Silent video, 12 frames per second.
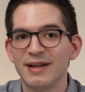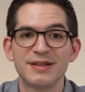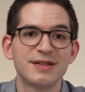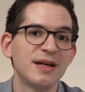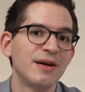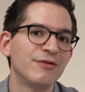
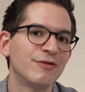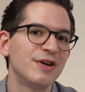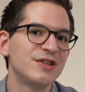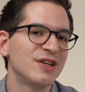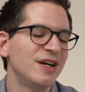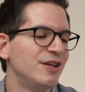like say a
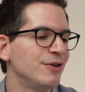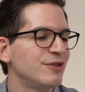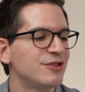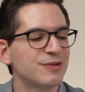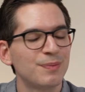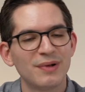fridge, you
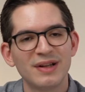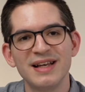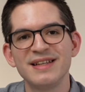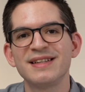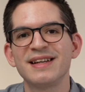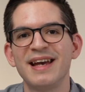can just
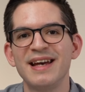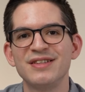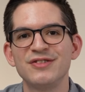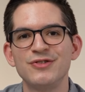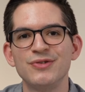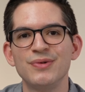place the
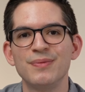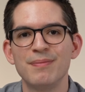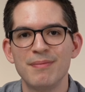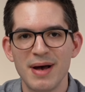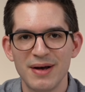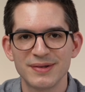case to
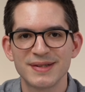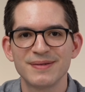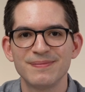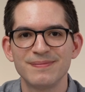mount.